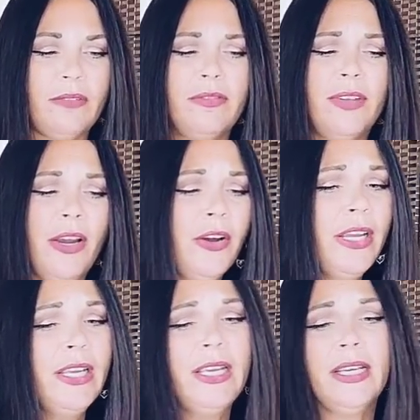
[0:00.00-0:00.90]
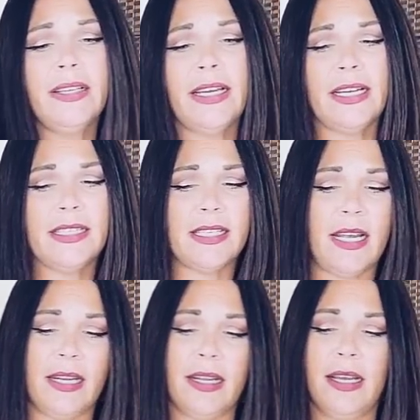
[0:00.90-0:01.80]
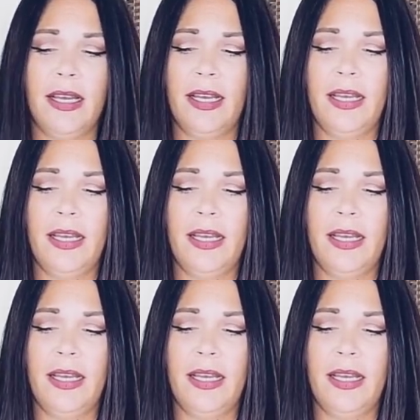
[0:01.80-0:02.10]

very, like I said,